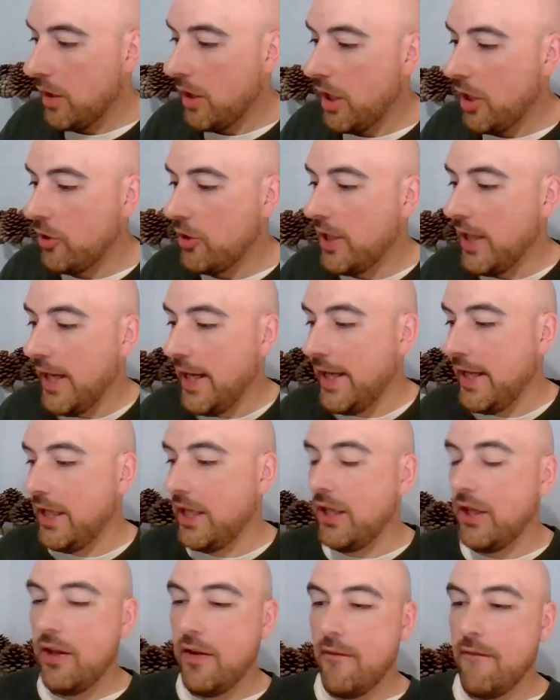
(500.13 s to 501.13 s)
Okay,
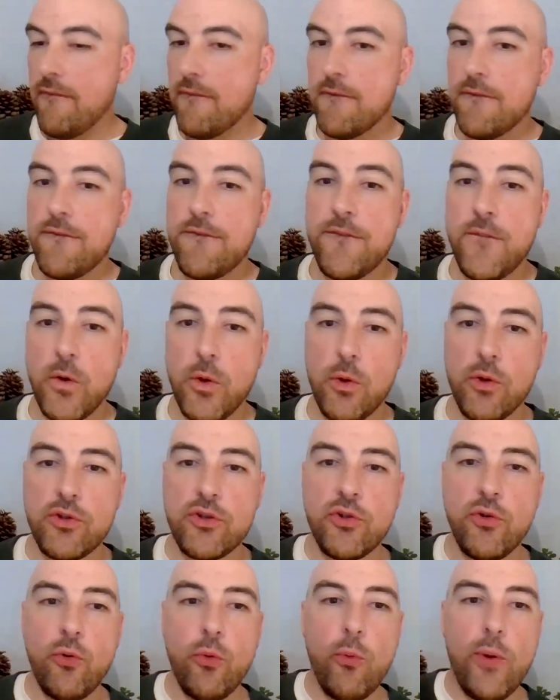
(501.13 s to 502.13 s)

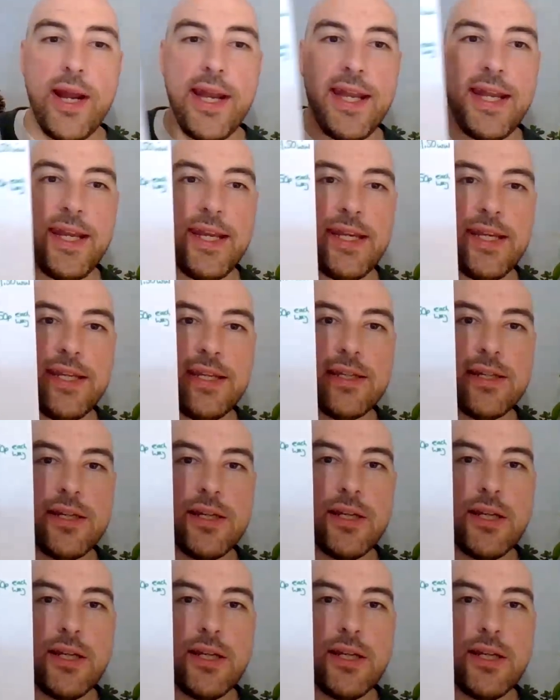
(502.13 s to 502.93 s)
420,